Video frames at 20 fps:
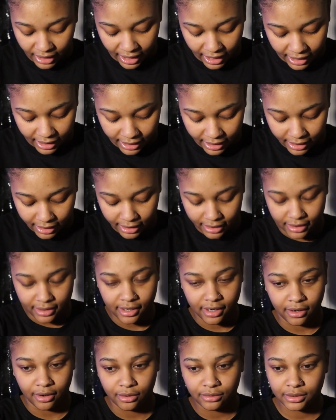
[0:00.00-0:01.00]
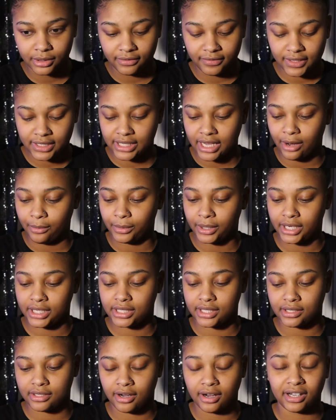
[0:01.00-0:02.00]
and the only reason I went
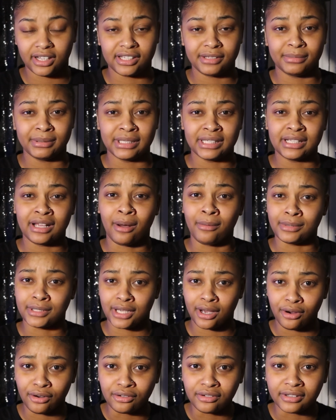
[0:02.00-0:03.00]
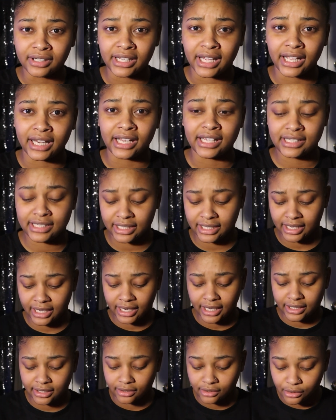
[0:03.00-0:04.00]
into Target is because I was hungry, and they said they
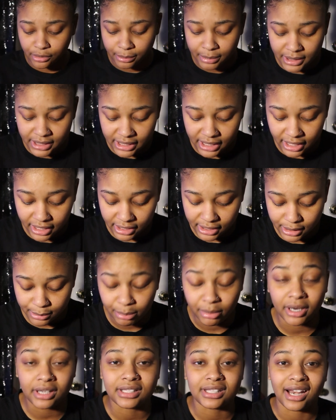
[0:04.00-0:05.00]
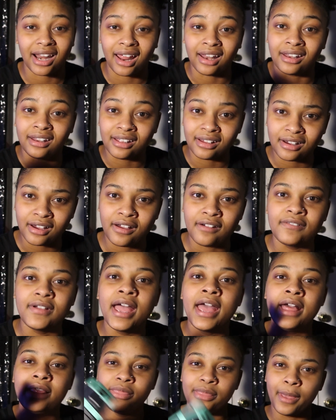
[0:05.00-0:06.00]
had the little Pizza Hut Express, and I love
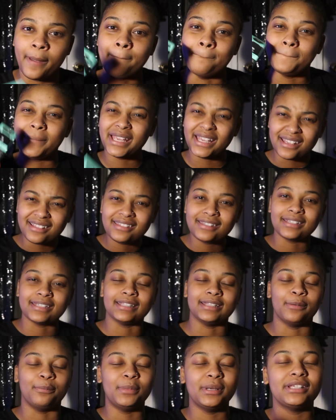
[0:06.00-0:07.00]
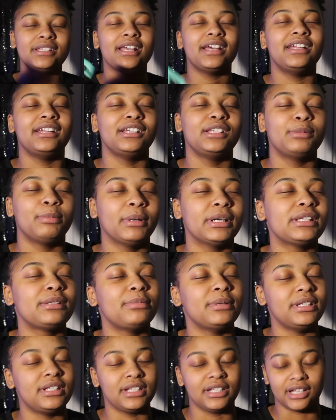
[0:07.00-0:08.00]
them pizzas. The Pizza Hut Express
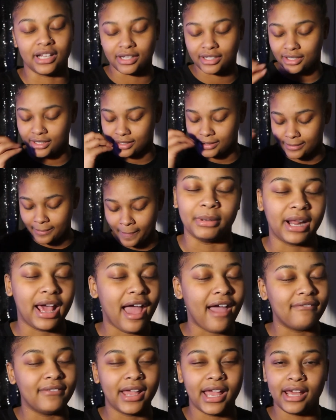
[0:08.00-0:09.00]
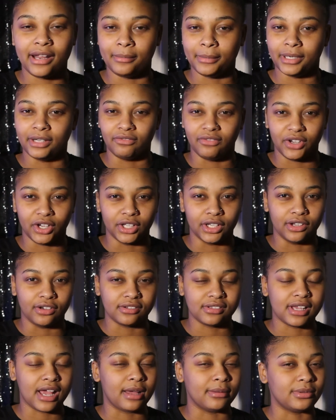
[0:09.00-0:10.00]
pizzas are just, but I haven't had them in a very
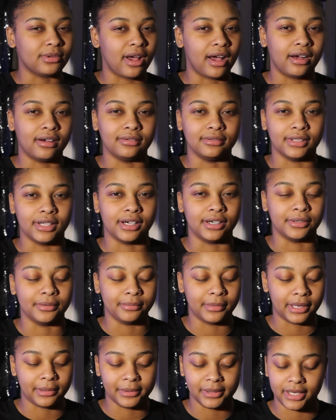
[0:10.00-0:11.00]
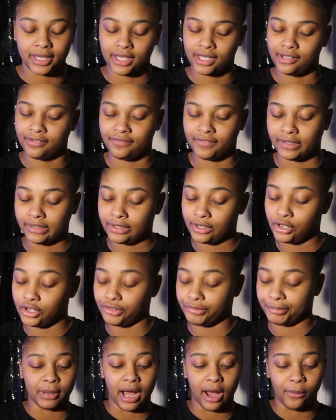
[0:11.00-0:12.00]
long time, so I don't know, maybe they fell
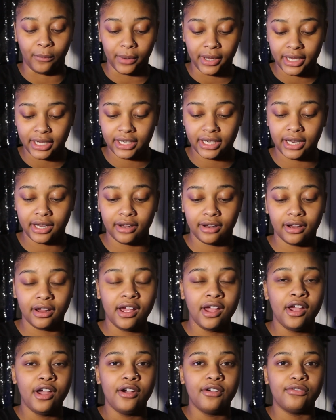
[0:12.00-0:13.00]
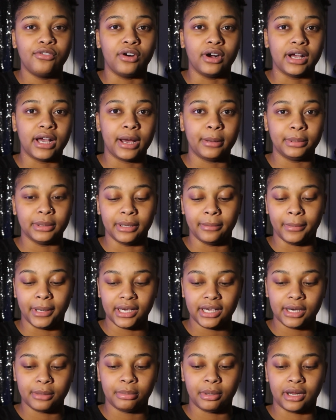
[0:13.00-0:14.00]
off. But I went in there for a couple of
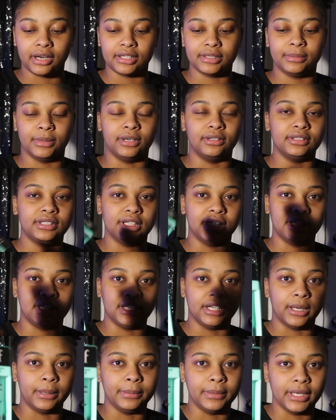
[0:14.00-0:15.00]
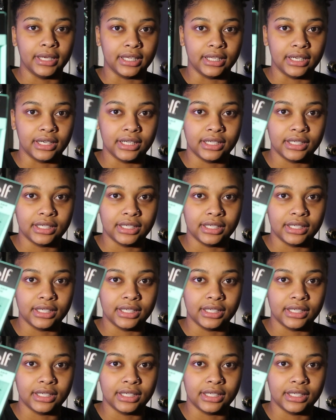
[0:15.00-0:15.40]
makeup products, but only ended up getting